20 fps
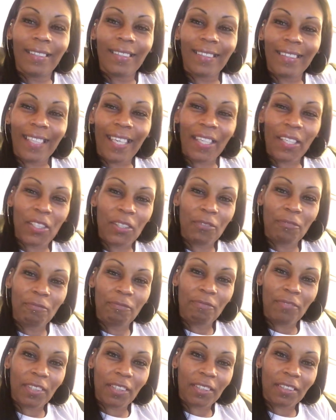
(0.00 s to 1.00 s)
that I can
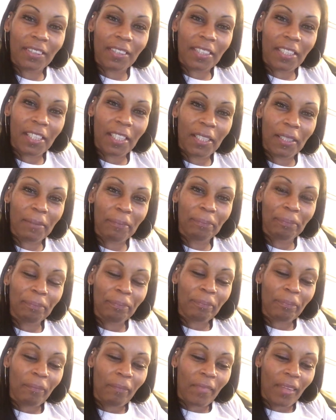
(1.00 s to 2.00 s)
feel again.
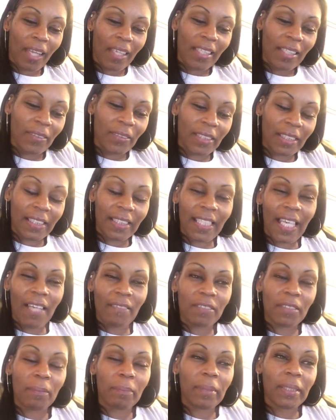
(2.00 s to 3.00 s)
We're gonna
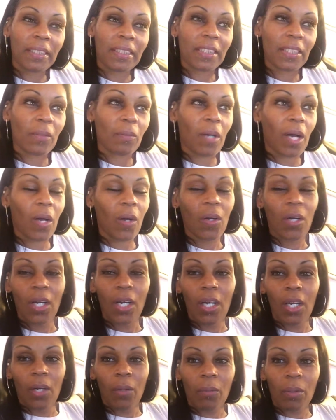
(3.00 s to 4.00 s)
have some pizza while
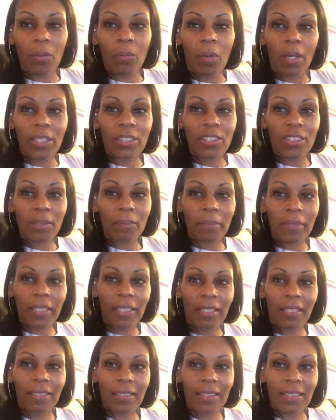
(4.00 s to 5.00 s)
we watch something
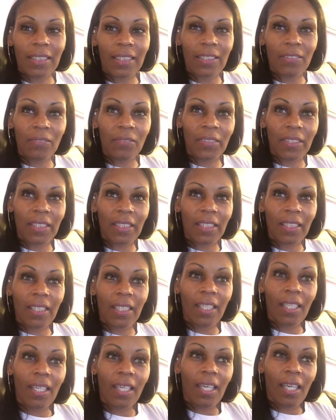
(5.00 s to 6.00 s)
on
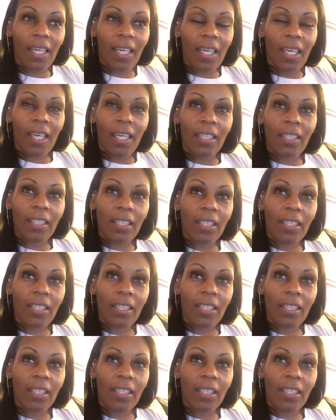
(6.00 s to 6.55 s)
TV. And